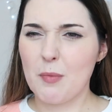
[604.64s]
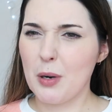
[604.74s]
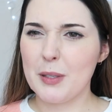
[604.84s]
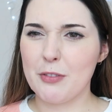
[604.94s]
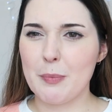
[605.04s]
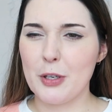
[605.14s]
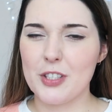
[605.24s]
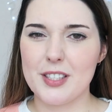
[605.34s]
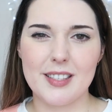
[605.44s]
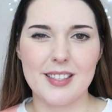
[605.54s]
I'd probably
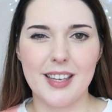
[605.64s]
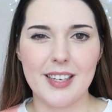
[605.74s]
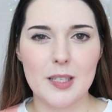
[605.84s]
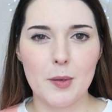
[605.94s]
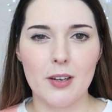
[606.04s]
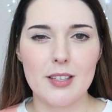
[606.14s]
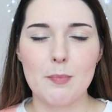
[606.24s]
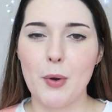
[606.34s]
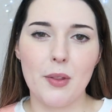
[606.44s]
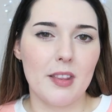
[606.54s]
repurchase this again, to be
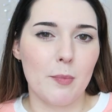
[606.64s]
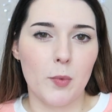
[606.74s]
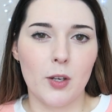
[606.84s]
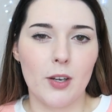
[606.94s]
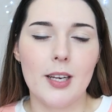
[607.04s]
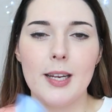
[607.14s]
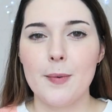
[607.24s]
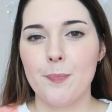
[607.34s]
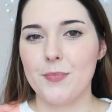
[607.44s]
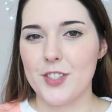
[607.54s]
honest. Both of them were good,
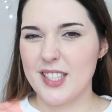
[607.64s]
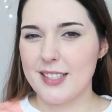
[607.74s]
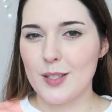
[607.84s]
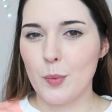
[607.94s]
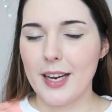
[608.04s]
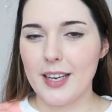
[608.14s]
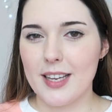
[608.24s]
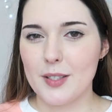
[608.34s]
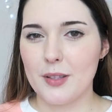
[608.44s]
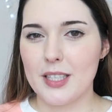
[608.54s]
just less white
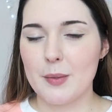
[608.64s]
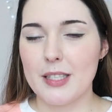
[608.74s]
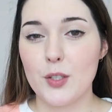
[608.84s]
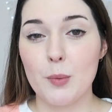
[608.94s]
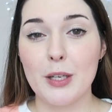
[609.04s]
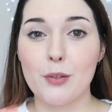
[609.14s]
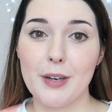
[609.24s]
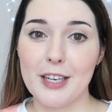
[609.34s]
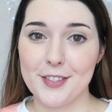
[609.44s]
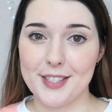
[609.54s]
cast with this one, so it'd be
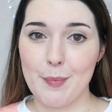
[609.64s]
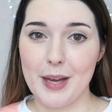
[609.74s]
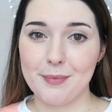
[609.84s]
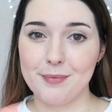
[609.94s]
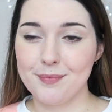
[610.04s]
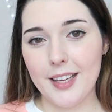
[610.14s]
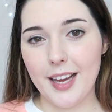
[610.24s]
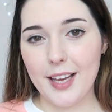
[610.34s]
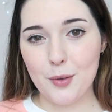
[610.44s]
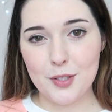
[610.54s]
great for summer.
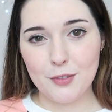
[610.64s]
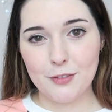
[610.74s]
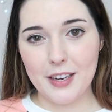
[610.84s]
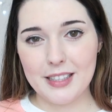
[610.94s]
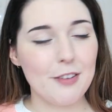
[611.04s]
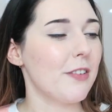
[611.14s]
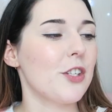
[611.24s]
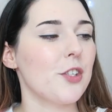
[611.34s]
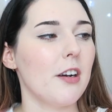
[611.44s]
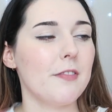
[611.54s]
I also finally
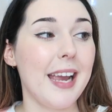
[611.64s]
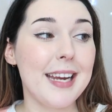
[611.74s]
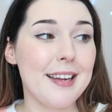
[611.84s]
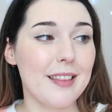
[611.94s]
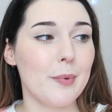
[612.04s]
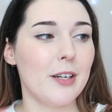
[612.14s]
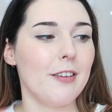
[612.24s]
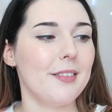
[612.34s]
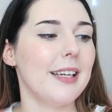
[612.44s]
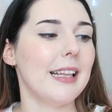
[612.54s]
finished off another one
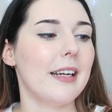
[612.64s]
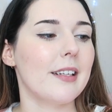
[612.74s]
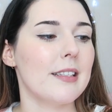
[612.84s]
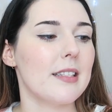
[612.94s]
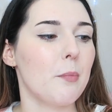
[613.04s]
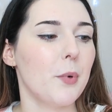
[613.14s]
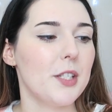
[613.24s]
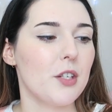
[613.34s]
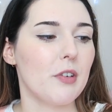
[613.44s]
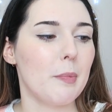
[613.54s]
of the Clarins
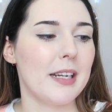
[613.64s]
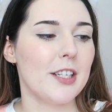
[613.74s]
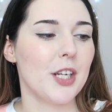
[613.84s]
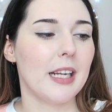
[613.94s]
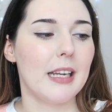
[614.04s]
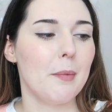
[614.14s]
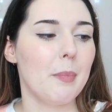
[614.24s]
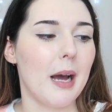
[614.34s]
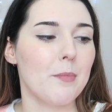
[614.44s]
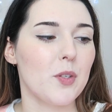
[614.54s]
Moisture Replenishing Lip
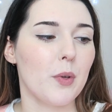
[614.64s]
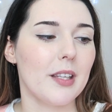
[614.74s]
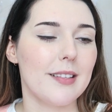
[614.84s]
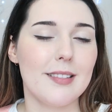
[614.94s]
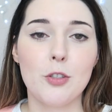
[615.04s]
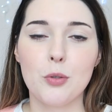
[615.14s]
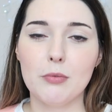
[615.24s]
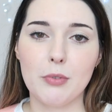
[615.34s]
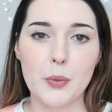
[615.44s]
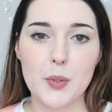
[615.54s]
Balms with
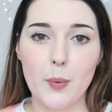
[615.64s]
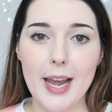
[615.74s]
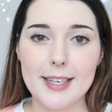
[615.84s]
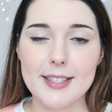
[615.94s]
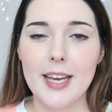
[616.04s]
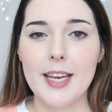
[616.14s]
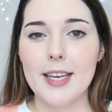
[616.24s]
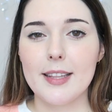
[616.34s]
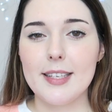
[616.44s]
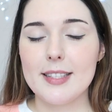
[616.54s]
Essential Rose Wax.
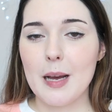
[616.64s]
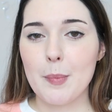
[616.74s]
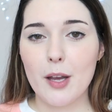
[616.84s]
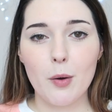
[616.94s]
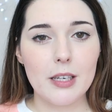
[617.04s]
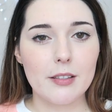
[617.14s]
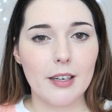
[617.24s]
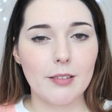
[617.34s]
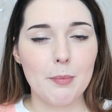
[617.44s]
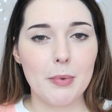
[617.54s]
These are my holy
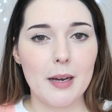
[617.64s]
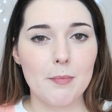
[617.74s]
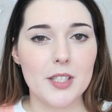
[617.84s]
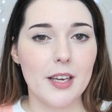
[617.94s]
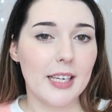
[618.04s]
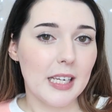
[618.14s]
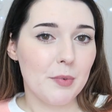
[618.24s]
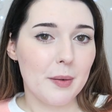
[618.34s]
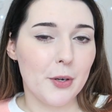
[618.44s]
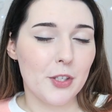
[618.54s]
grail lip balms. I keep
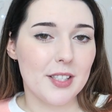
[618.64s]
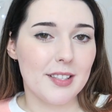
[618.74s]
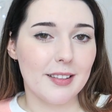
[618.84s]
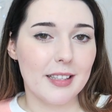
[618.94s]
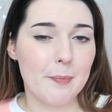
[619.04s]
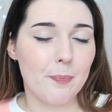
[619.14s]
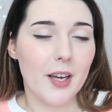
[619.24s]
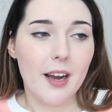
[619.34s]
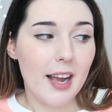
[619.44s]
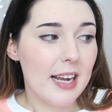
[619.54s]
repurchasing them.
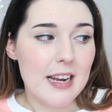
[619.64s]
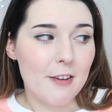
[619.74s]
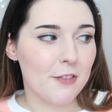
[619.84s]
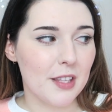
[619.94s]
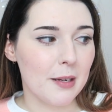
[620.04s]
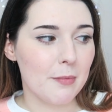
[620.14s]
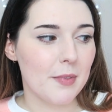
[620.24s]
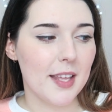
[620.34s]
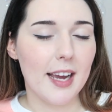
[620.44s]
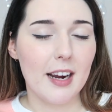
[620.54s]
I love
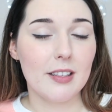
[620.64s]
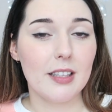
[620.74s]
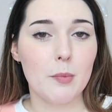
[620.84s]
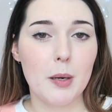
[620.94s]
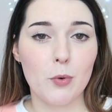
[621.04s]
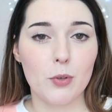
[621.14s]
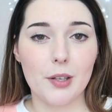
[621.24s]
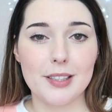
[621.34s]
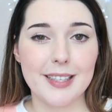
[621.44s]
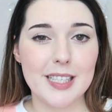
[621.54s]
them. They are a little bit more
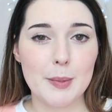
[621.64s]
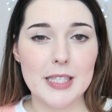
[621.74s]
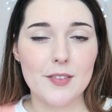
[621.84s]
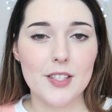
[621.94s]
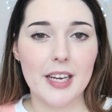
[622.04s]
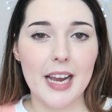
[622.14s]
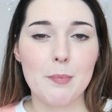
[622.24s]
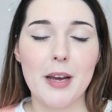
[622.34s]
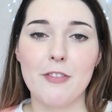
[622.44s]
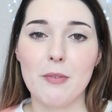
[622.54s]
on the expensive
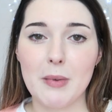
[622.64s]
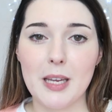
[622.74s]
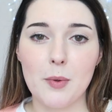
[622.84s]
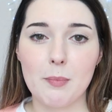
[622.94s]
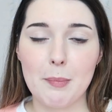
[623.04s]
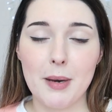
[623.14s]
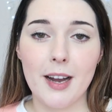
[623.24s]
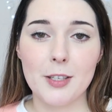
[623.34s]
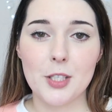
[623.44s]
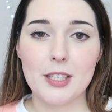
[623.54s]
side, but for me, with my
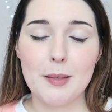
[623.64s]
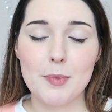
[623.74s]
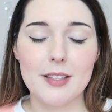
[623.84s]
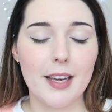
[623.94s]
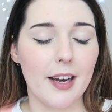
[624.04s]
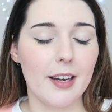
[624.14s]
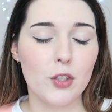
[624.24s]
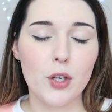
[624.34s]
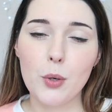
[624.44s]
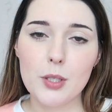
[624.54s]
parched lips, they are
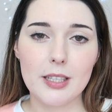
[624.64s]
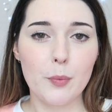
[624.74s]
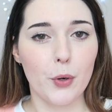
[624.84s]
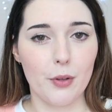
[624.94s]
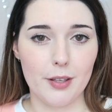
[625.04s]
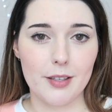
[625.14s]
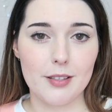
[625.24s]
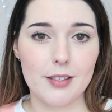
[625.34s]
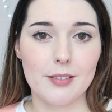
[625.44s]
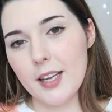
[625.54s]
totally worth
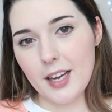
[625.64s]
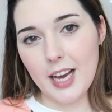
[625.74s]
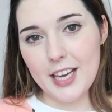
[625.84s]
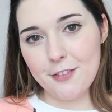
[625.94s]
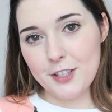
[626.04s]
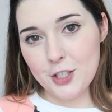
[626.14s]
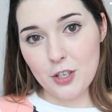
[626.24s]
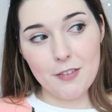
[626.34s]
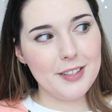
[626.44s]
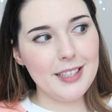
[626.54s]
it. I
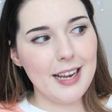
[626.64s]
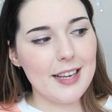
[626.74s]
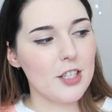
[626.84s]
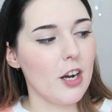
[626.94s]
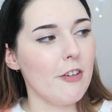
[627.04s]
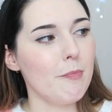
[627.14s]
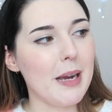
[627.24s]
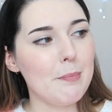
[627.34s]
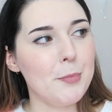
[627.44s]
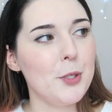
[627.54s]
finished off the last of
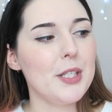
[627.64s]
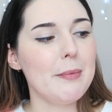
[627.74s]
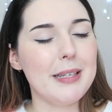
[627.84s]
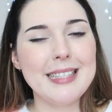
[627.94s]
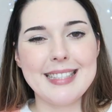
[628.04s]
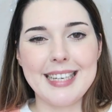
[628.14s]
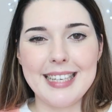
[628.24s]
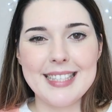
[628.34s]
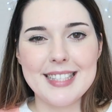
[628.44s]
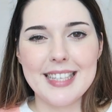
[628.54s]
my Beauty Blender
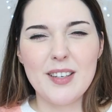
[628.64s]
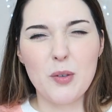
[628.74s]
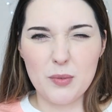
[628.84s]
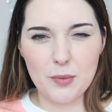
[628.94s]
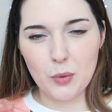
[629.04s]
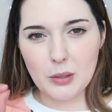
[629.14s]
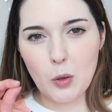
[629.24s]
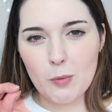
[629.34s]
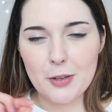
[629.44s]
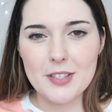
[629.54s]
Cleanser, or
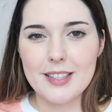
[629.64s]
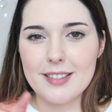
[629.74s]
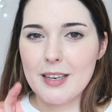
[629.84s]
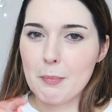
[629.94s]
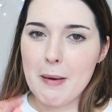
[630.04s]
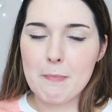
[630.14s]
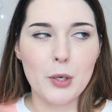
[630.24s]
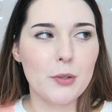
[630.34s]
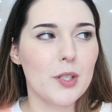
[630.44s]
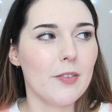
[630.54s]
almost. It's in a pump
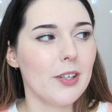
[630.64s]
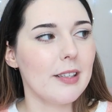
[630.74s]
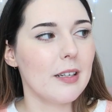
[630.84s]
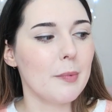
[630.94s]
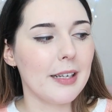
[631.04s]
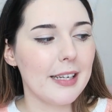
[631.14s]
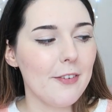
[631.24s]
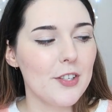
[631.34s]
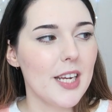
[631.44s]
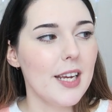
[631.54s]
bottle, so I've got a little bit
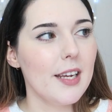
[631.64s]
left.